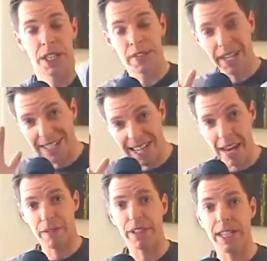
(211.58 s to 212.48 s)
even as an
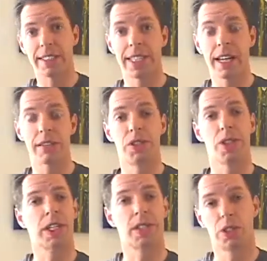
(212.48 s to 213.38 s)
everyday cyclist, you're
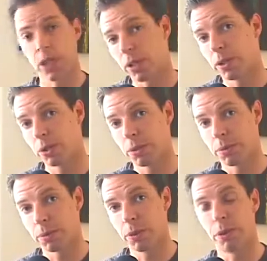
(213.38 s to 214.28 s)
going to struggle to
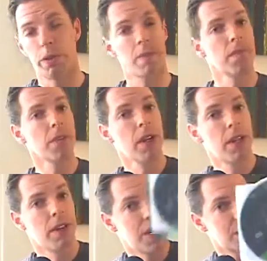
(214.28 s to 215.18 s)
improve.
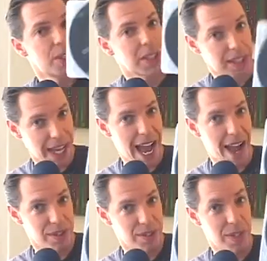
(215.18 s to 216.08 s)
This
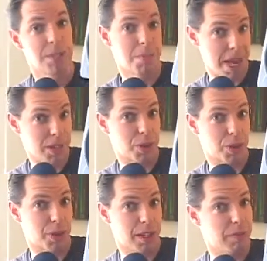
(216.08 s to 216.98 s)
class is
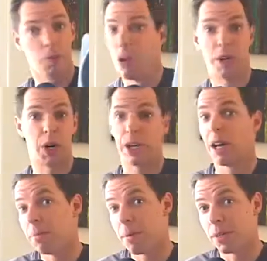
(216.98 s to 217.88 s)
mandatory, whether you're a
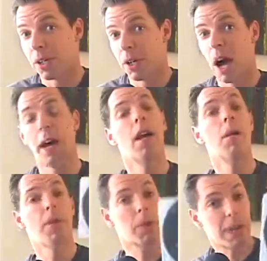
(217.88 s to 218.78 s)
club member or not.
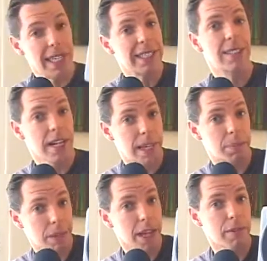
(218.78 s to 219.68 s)
By the way, it is, again,
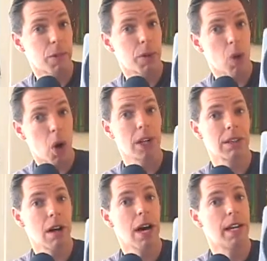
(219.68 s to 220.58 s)
playing for you
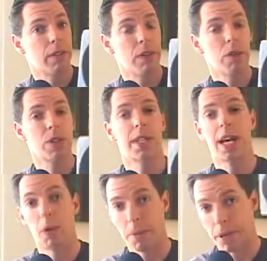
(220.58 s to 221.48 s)
online if you use it
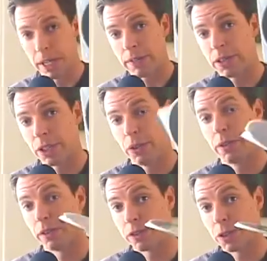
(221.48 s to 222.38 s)
that way, but I'll give it to you
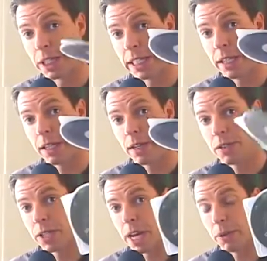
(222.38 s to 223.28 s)
for free
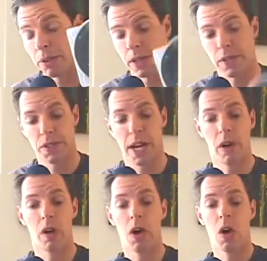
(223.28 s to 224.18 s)
today with today's
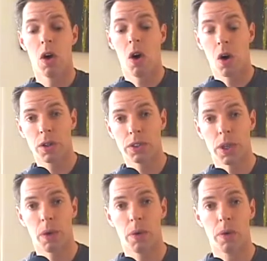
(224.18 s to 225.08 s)
sale. Also,